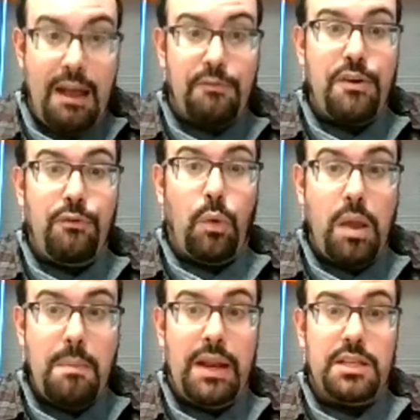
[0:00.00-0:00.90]
every
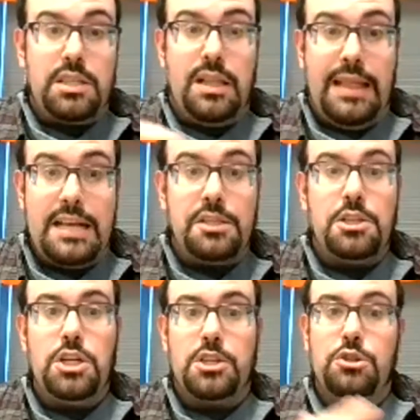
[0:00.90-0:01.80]
40 minutes that they
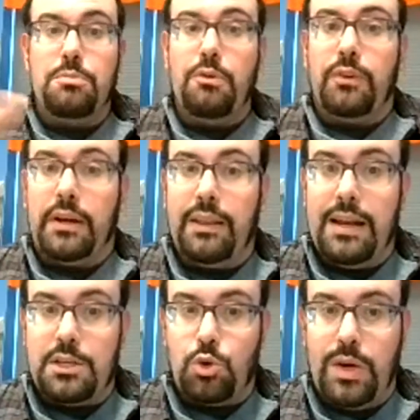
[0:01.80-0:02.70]
suggest you move on to the
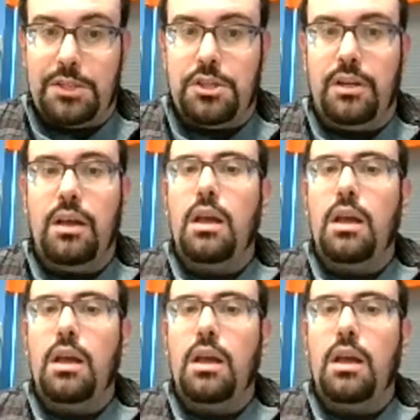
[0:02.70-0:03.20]
next question.